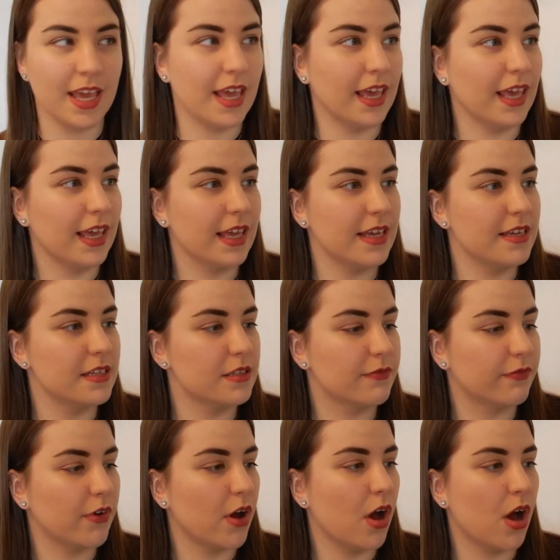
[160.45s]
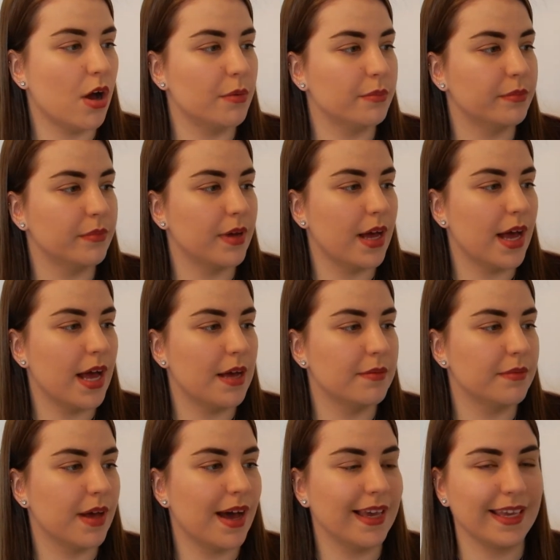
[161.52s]
It is from
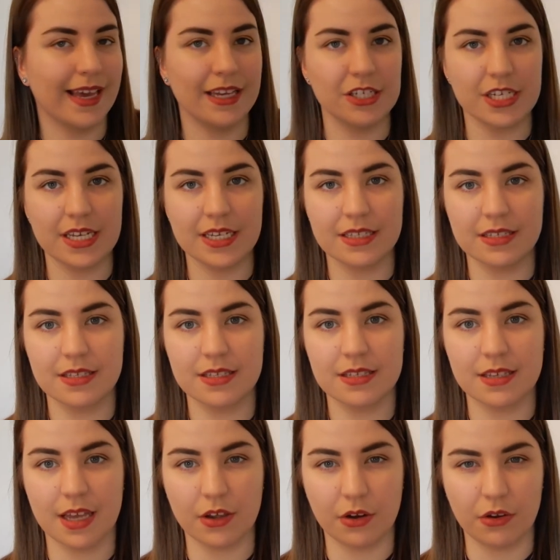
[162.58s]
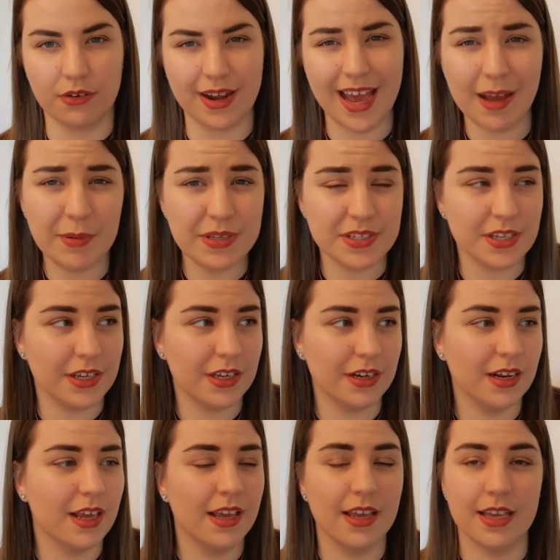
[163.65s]
iGadgets. I got it on
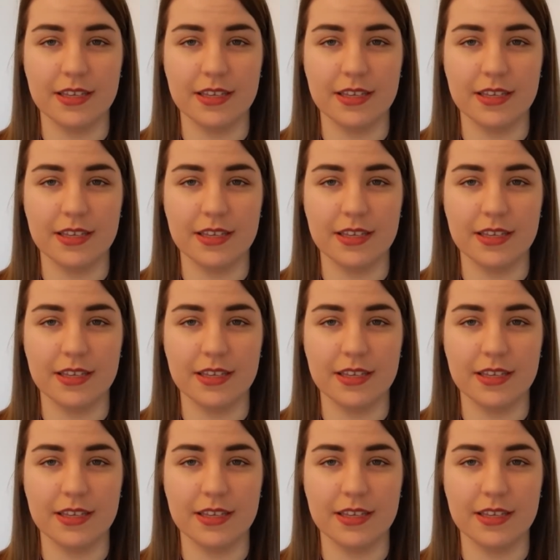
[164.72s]
Amazon.